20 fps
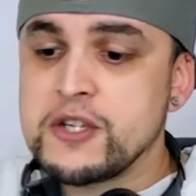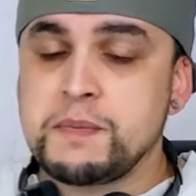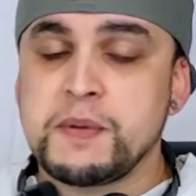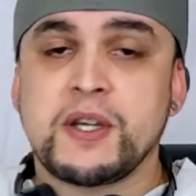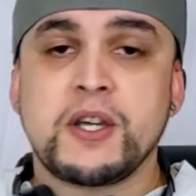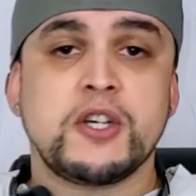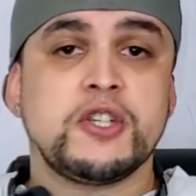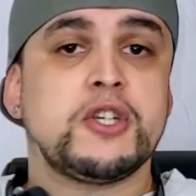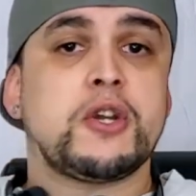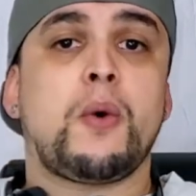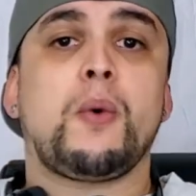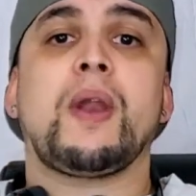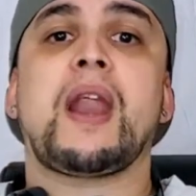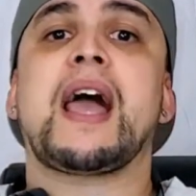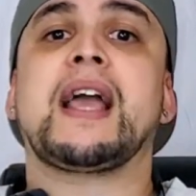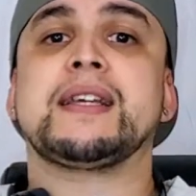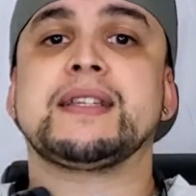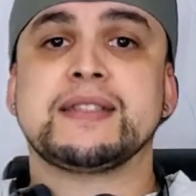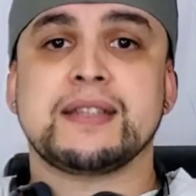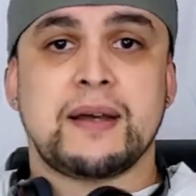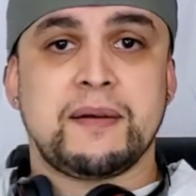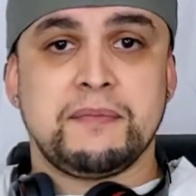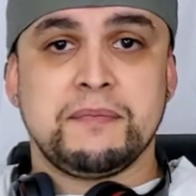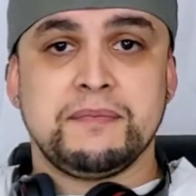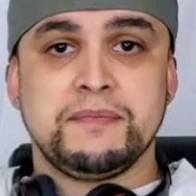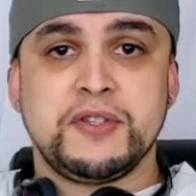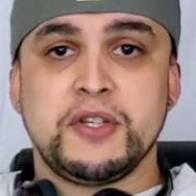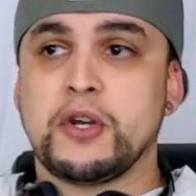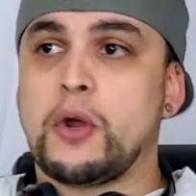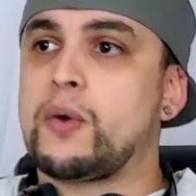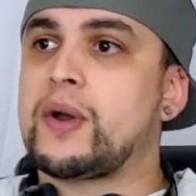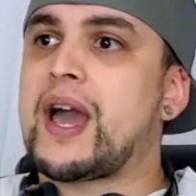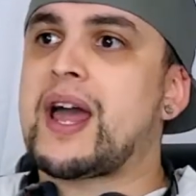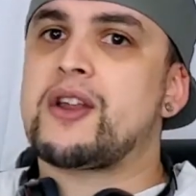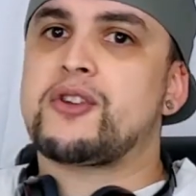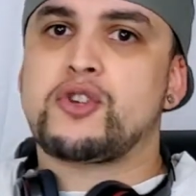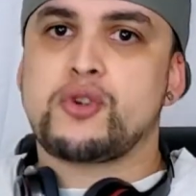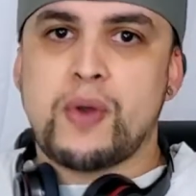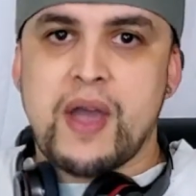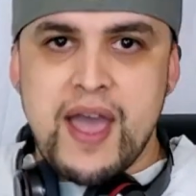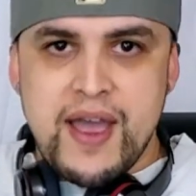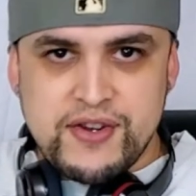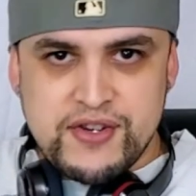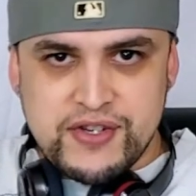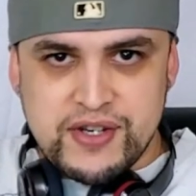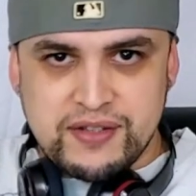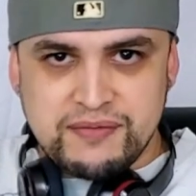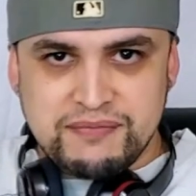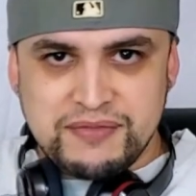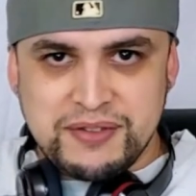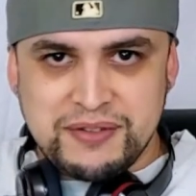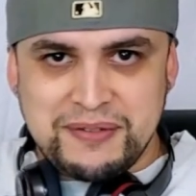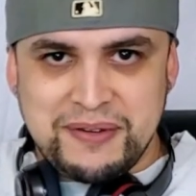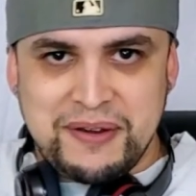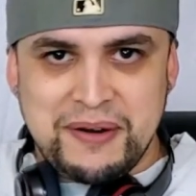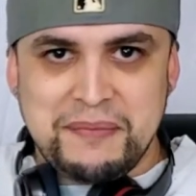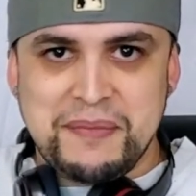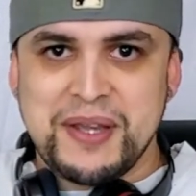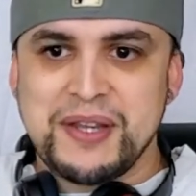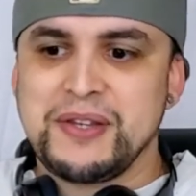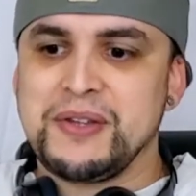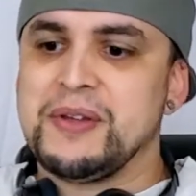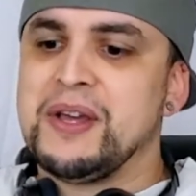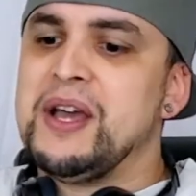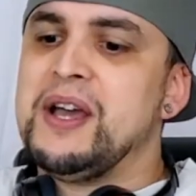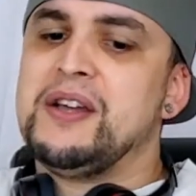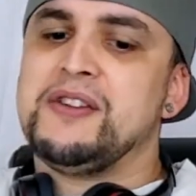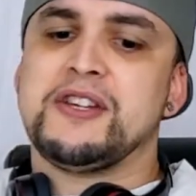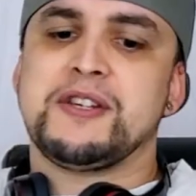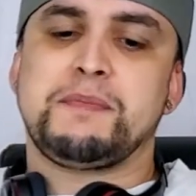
just because you don't like something, you don't gotta trash it. You know what I mean?